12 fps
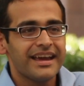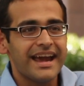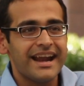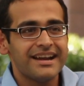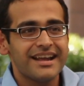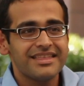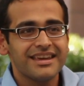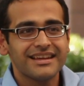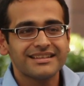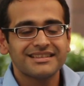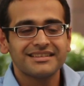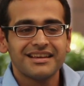And I think
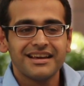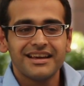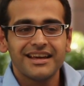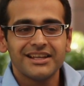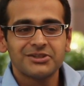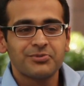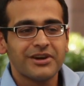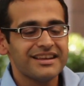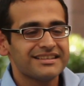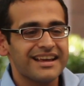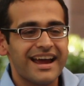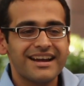it's pretty
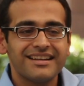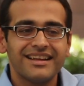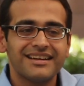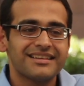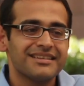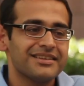sad that,